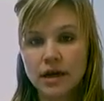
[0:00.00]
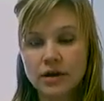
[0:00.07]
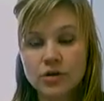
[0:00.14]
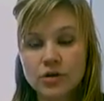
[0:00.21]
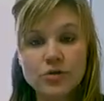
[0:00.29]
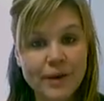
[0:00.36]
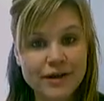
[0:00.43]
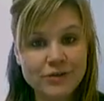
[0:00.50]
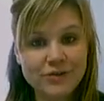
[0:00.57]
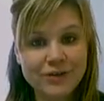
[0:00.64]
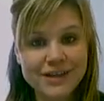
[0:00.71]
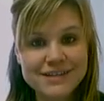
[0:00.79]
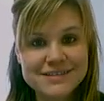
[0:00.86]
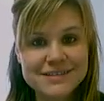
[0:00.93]
who
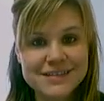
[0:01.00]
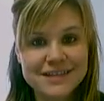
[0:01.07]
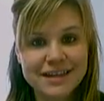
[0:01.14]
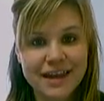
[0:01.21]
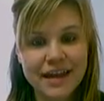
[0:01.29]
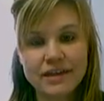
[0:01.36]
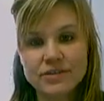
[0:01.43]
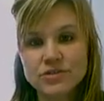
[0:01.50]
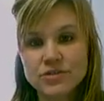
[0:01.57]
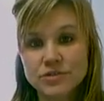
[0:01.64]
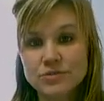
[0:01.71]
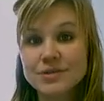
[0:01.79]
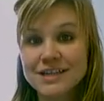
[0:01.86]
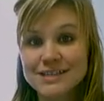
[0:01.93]
benefits and
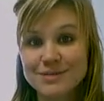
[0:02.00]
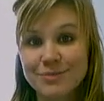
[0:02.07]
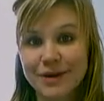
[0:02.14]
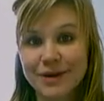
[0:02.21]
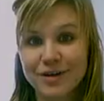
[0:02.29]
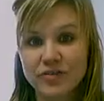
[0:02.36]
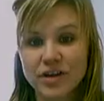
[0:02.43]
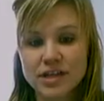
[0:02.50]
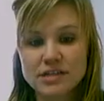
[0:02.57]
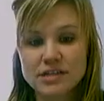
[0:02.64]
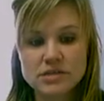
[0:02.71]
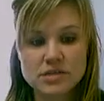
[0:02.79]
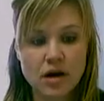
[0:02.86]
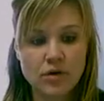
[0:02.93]
who doesn't benefit.
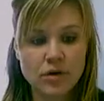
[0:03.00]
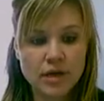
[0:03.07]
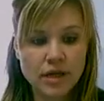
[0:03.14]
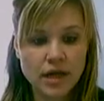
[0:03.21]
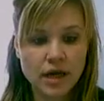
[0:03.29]
So,